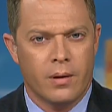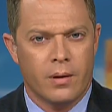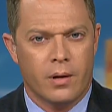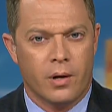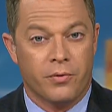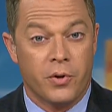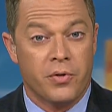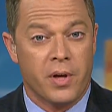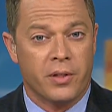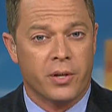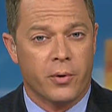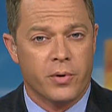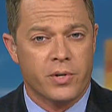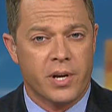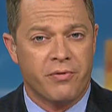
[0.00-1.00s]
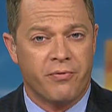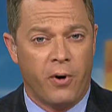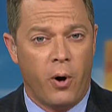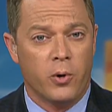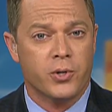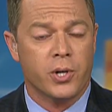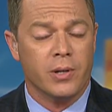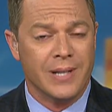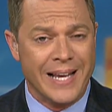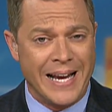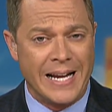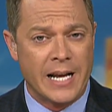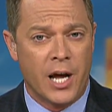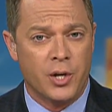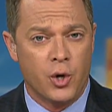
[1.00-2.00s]
Now, if you think there is a false
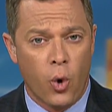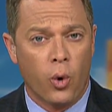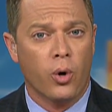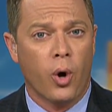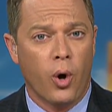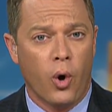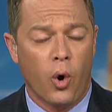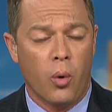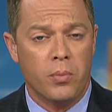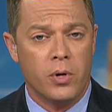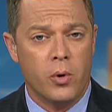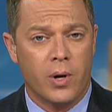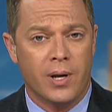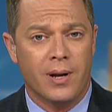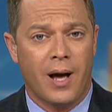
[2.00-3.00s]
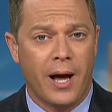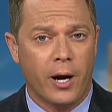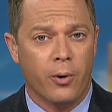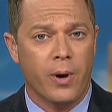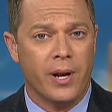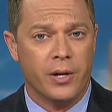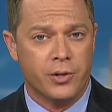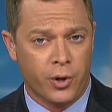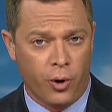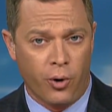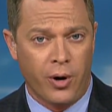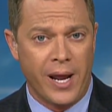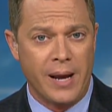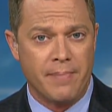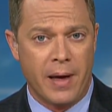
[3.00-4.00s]
lien on your home, you can hire an
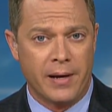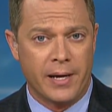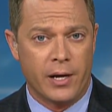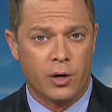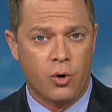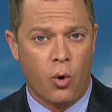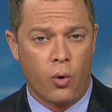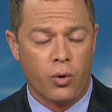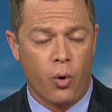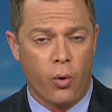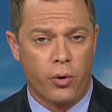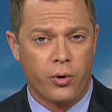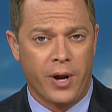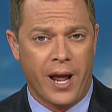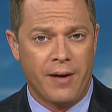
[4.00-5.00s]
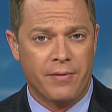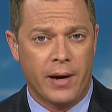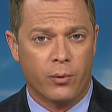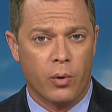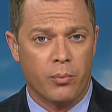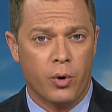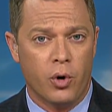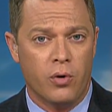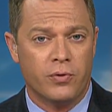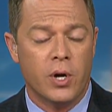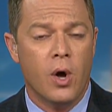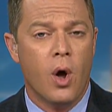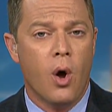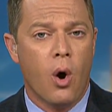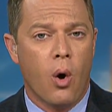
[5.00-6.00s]
attorney and get a court order to have that removed
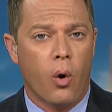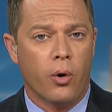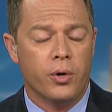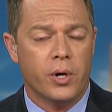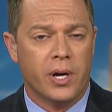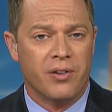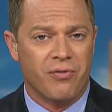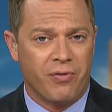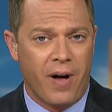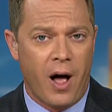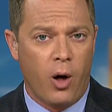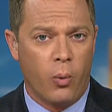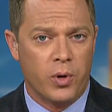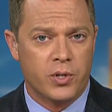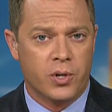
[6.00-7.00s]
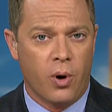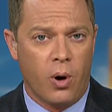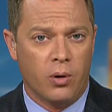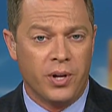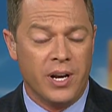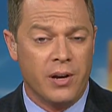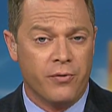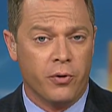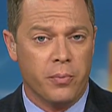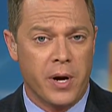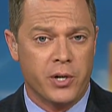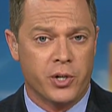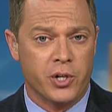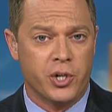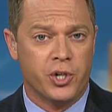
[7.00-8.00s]
or you can file what's called an
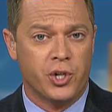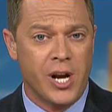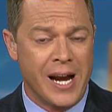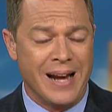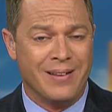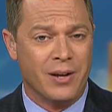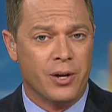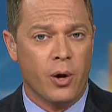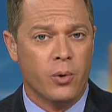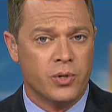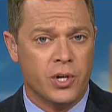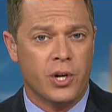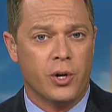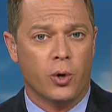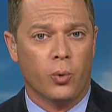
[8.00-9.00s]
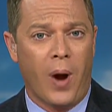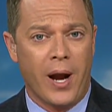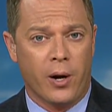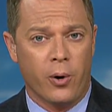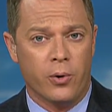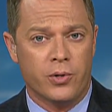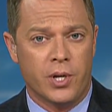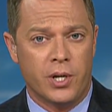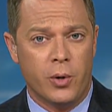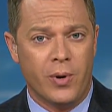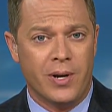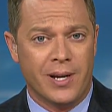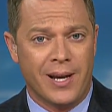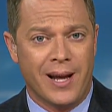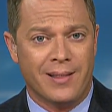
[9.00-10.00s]
information sheet that goes into your records and you
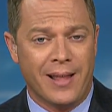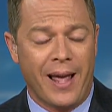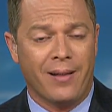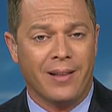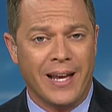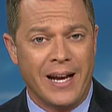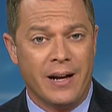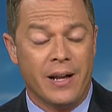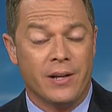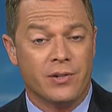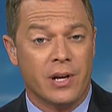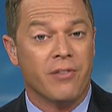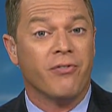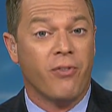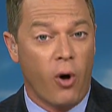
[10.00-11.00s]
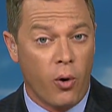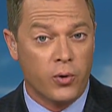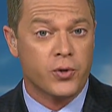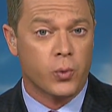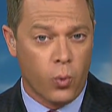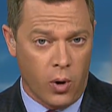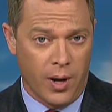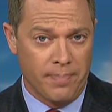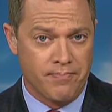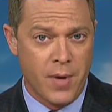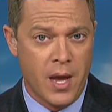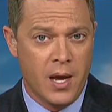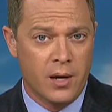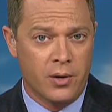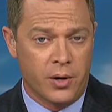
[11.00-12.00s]
indicate that lien is a false one.
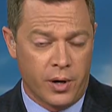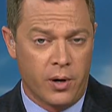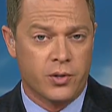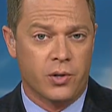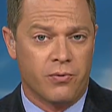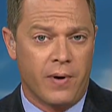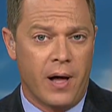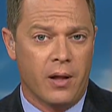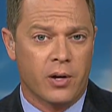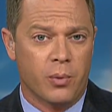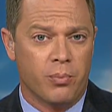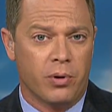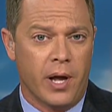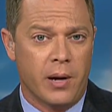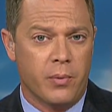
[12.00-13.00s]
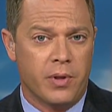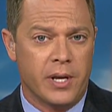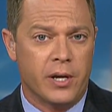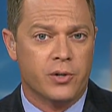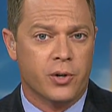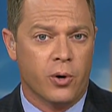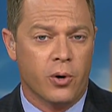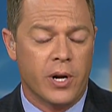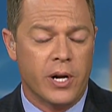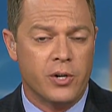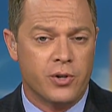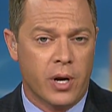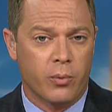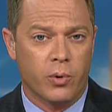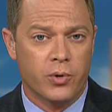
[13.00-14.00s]
You can also file a complaint with the Attorney
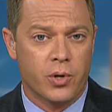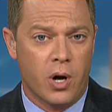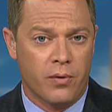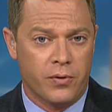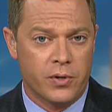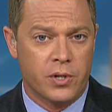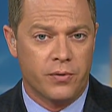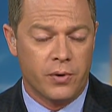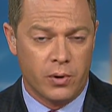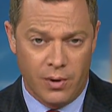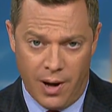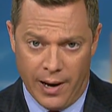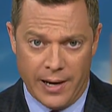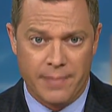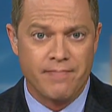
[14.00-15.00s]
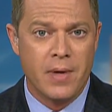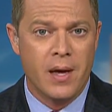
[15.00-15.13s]
General's office if you'd like.